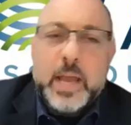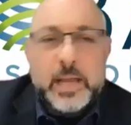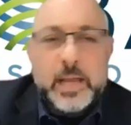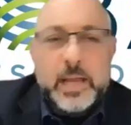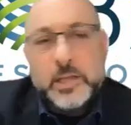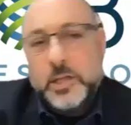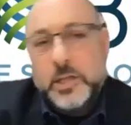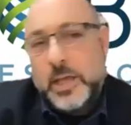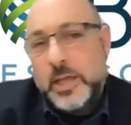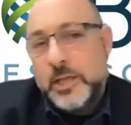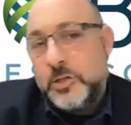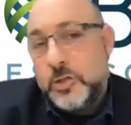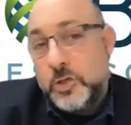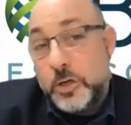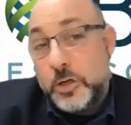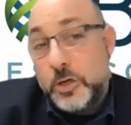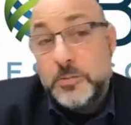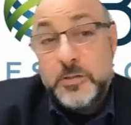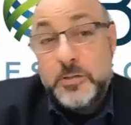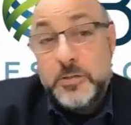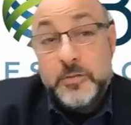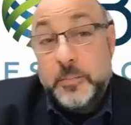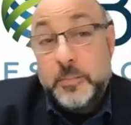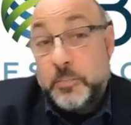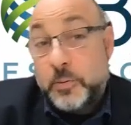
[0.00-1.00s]
And in
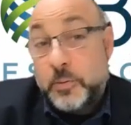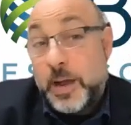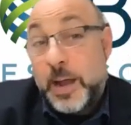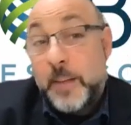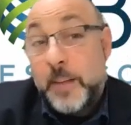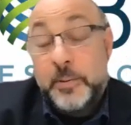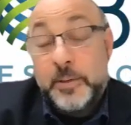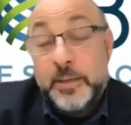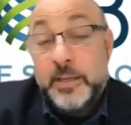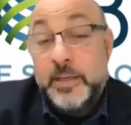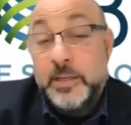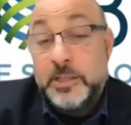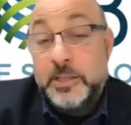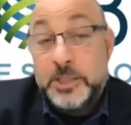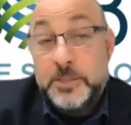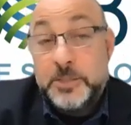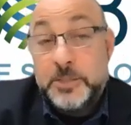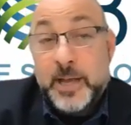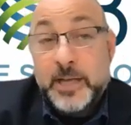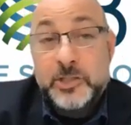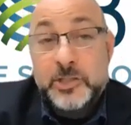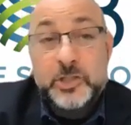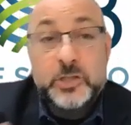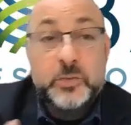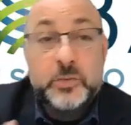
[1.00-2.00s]
terms of the property
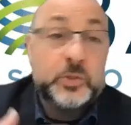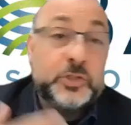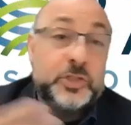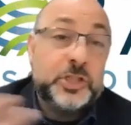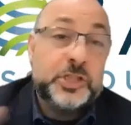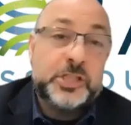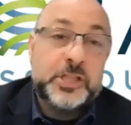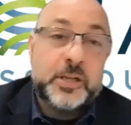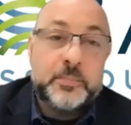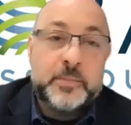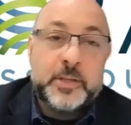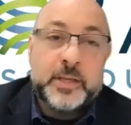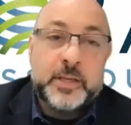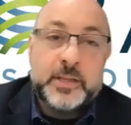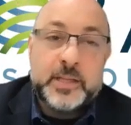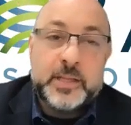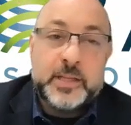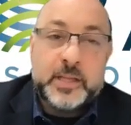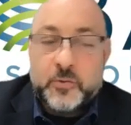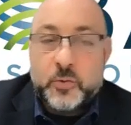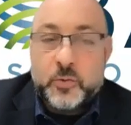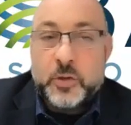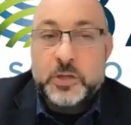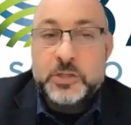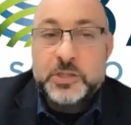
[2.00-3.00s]
inspection, which is something that,
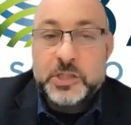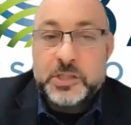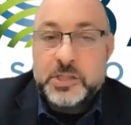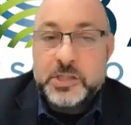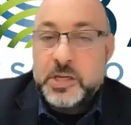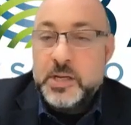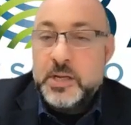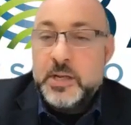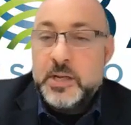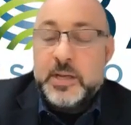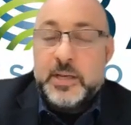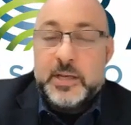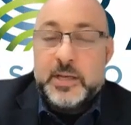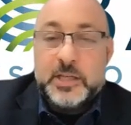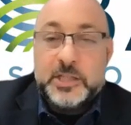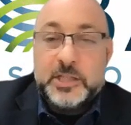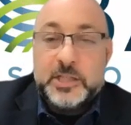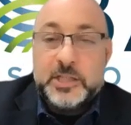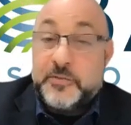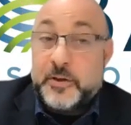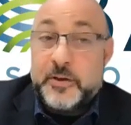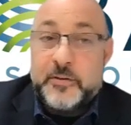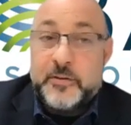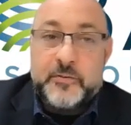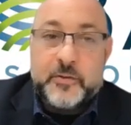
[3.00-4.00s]
of course, is
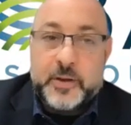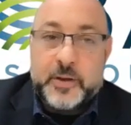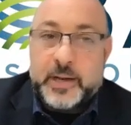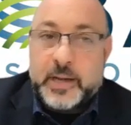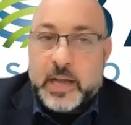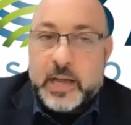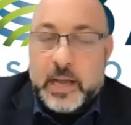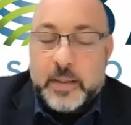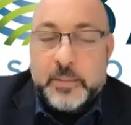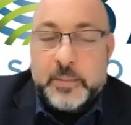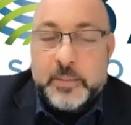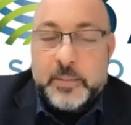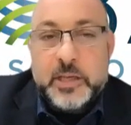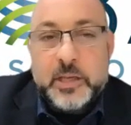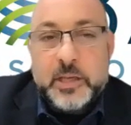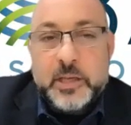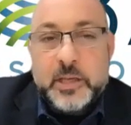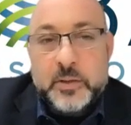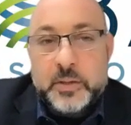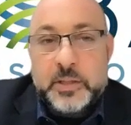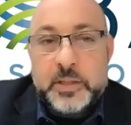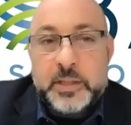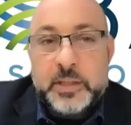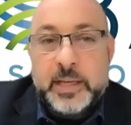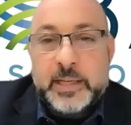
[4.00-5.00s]
very, very common here
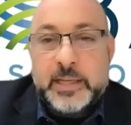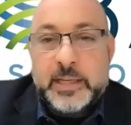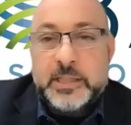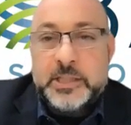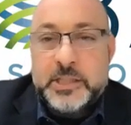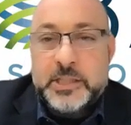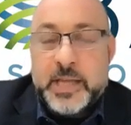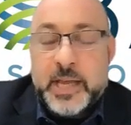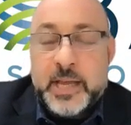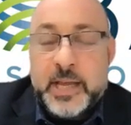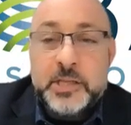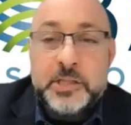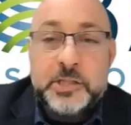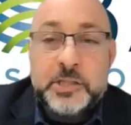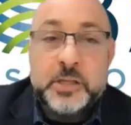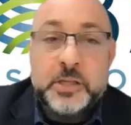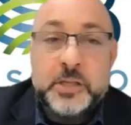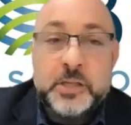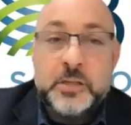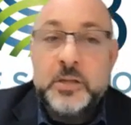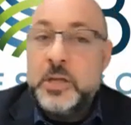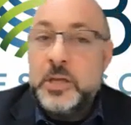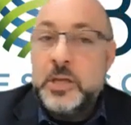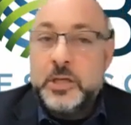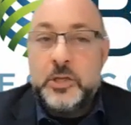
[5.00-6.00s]
in the United States, and
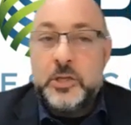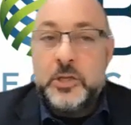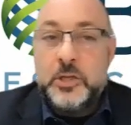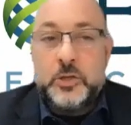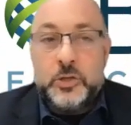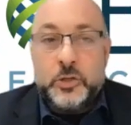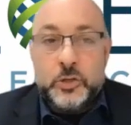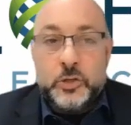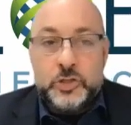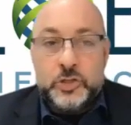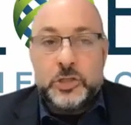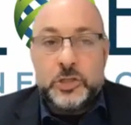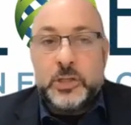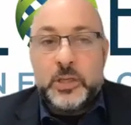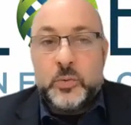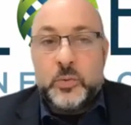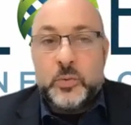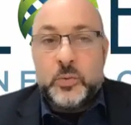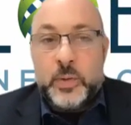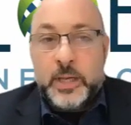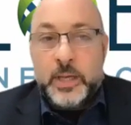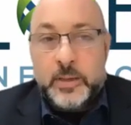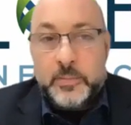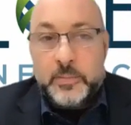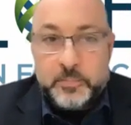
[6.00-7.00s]
usually
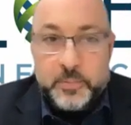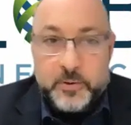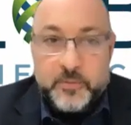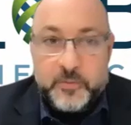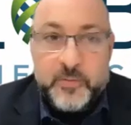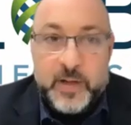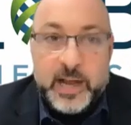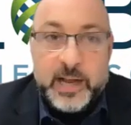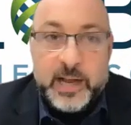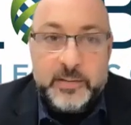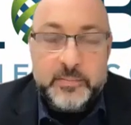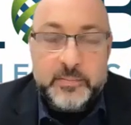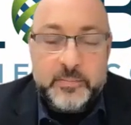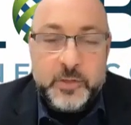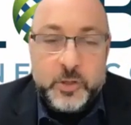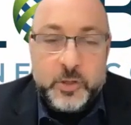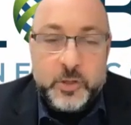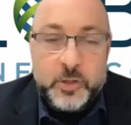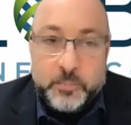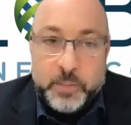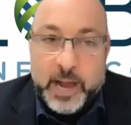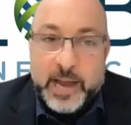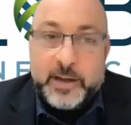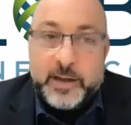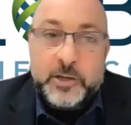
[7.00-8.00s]
we provide,
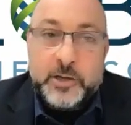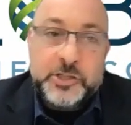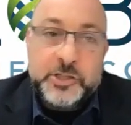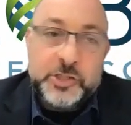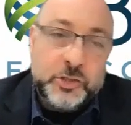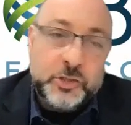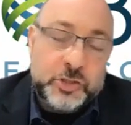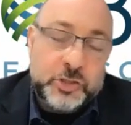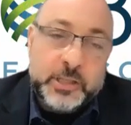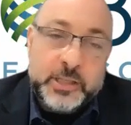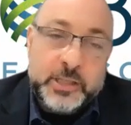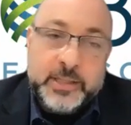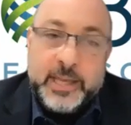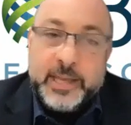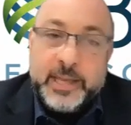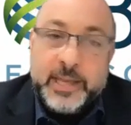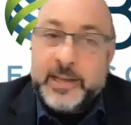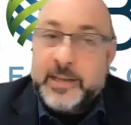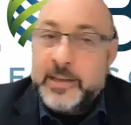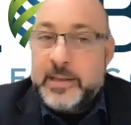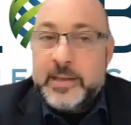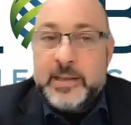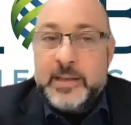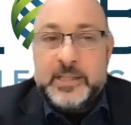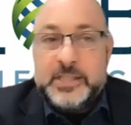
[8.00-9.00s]
buyers usually take
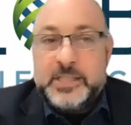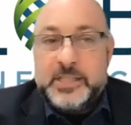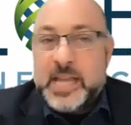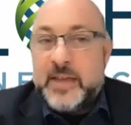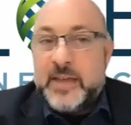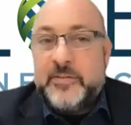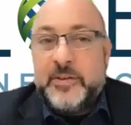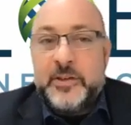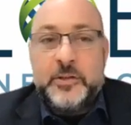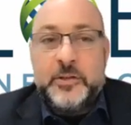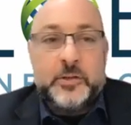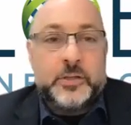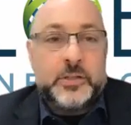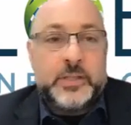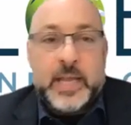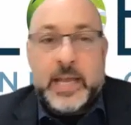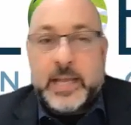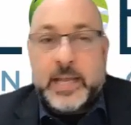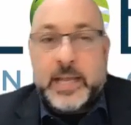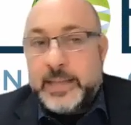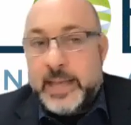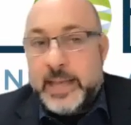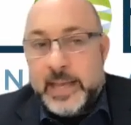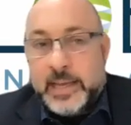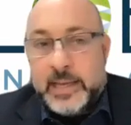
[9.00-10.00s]
7 or
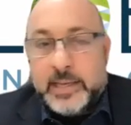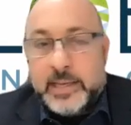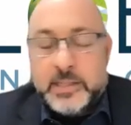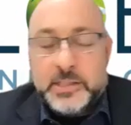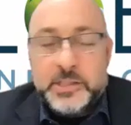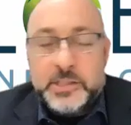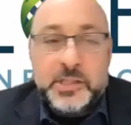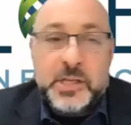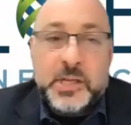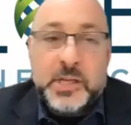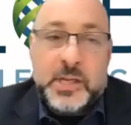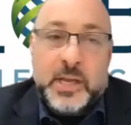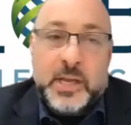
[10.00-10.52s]
10 days